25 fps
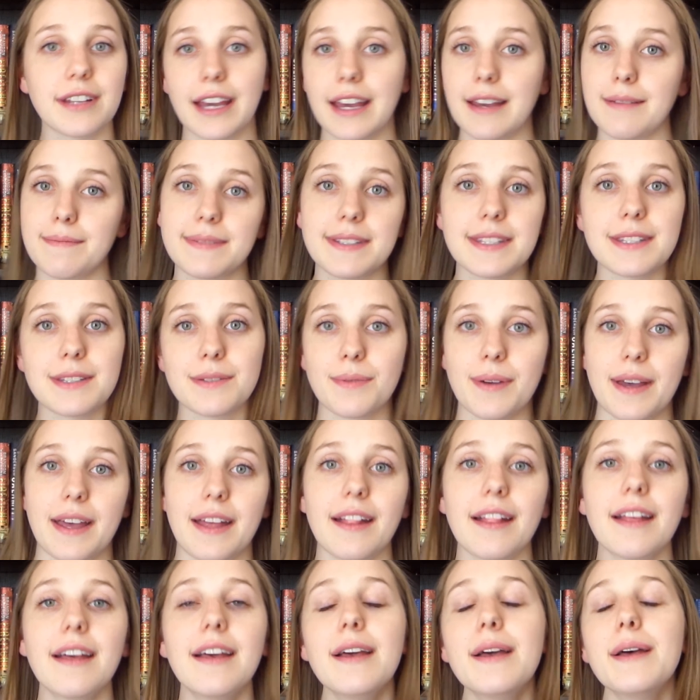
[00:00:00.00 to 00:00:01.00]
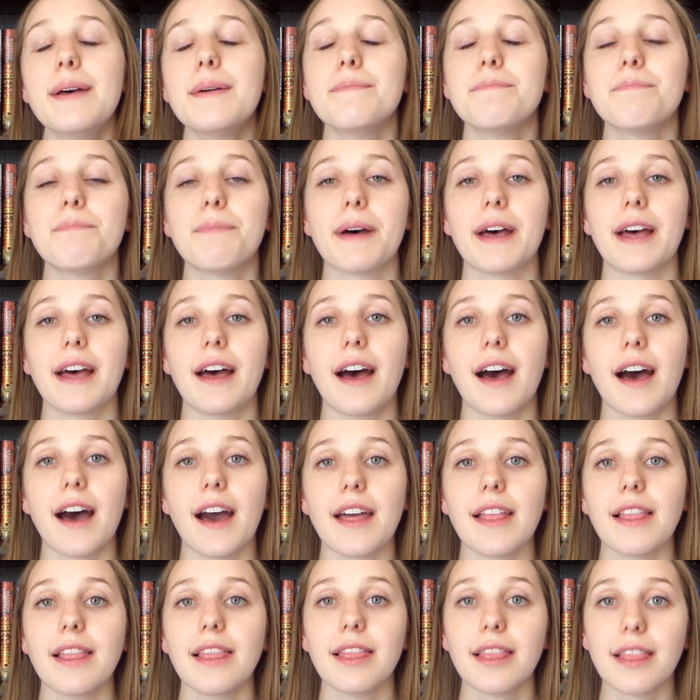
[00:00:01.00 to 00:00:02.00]
times as well, but
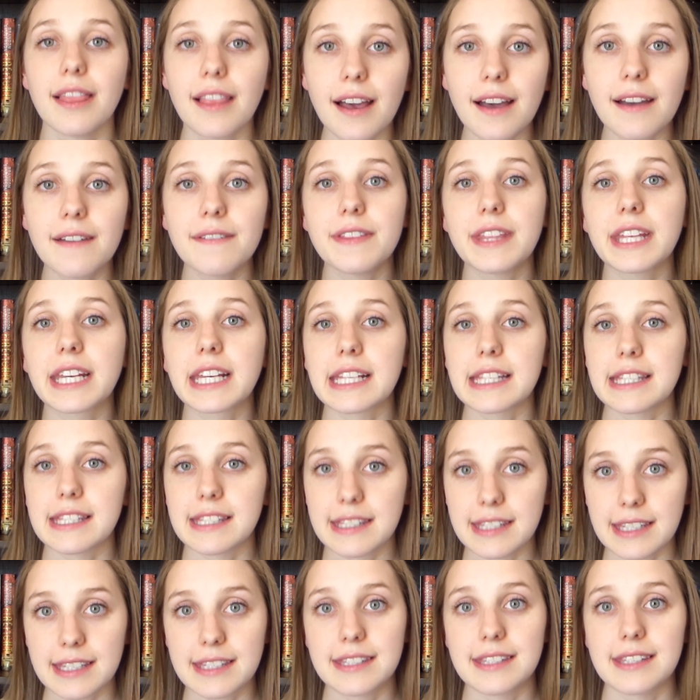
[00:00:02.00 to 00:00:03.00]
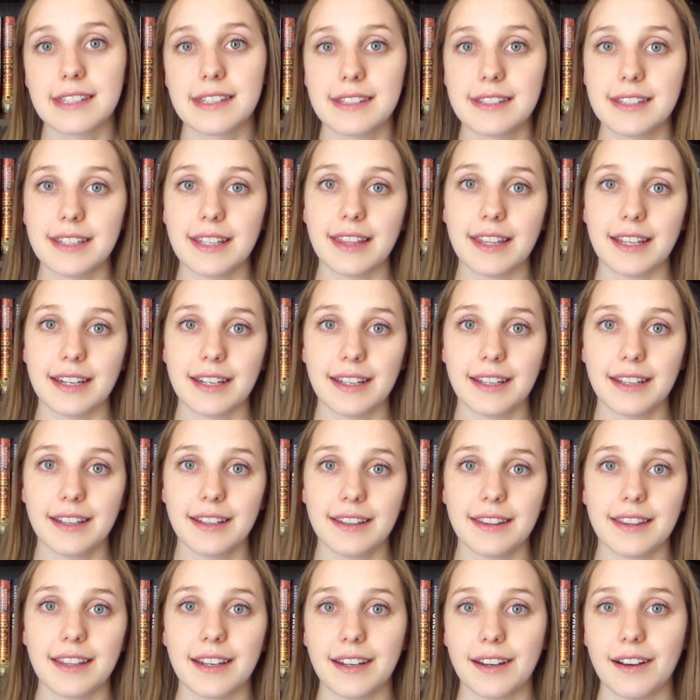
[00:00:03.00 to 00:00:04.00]
I love the consistency that
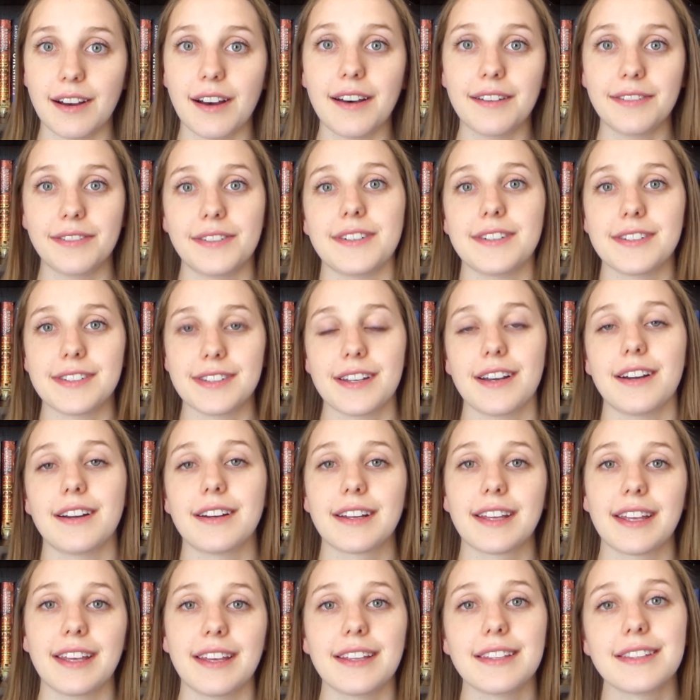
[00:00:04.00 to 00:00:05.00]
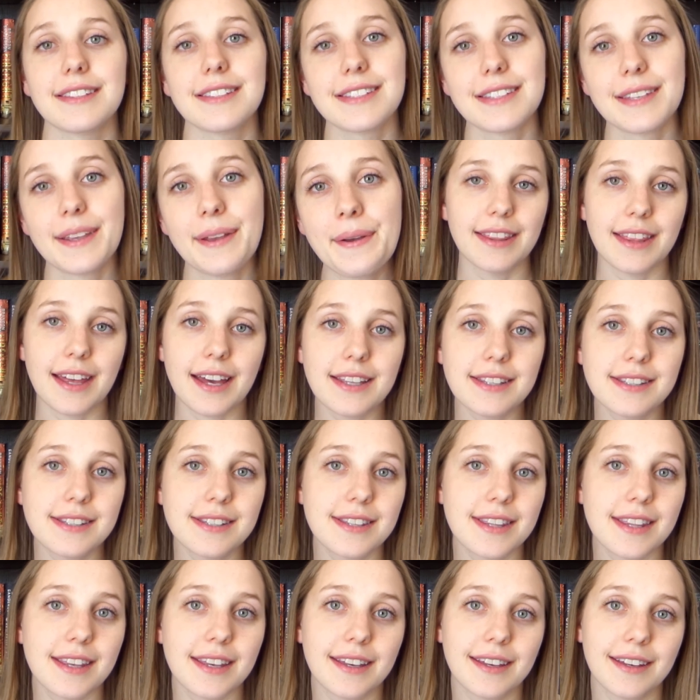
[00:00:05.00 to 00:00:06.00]
it offers our kids. That's
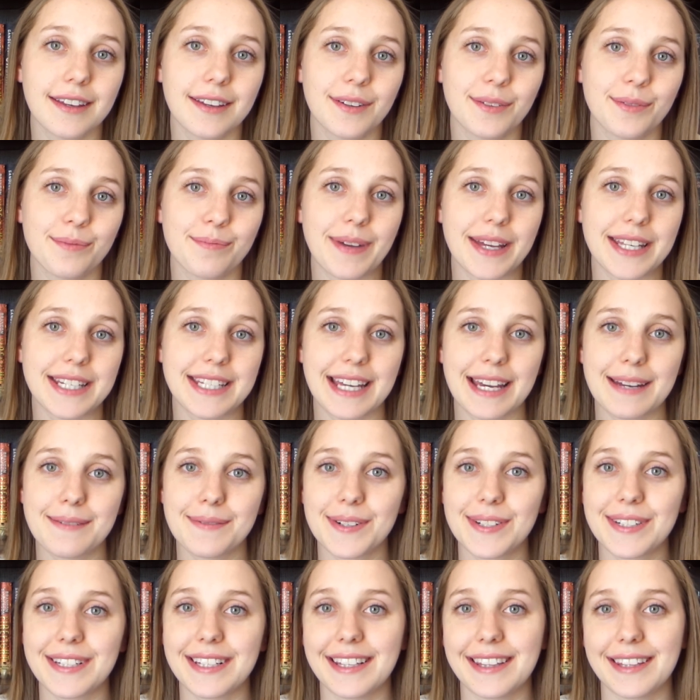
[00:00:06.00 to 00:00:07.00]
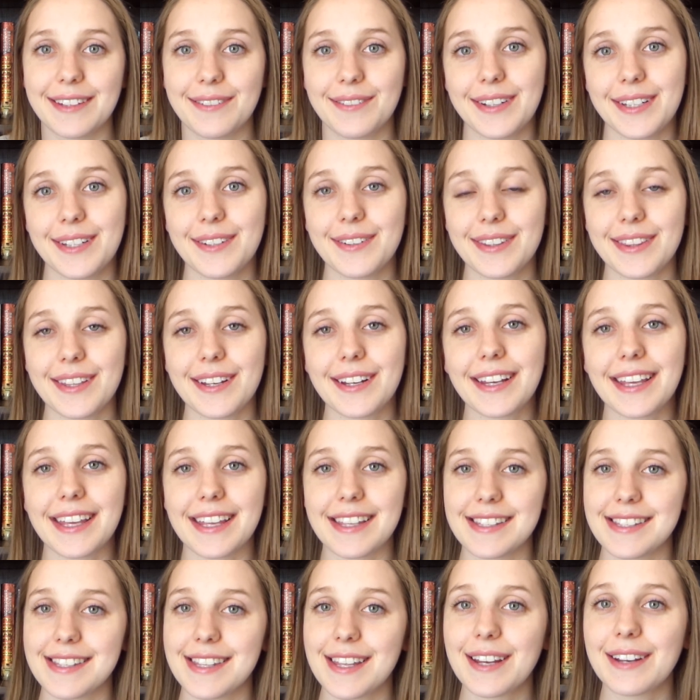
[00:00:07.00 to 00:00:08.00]
the bedtime routine that we do with our
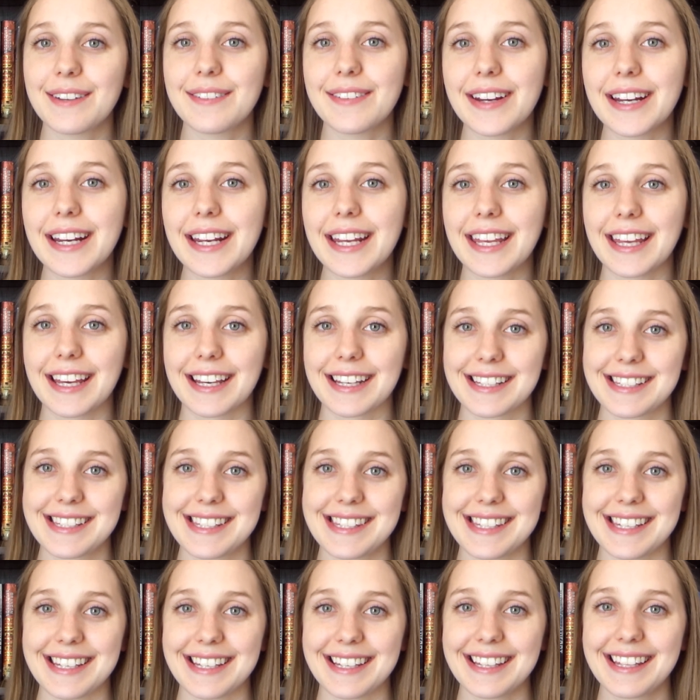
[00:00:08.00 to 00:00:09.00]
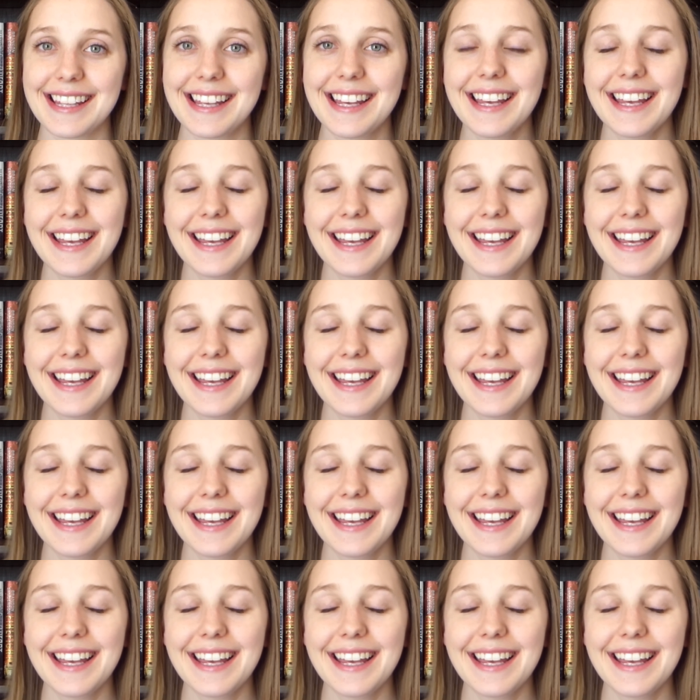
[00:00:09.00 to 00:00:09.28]
kids. They're very young still,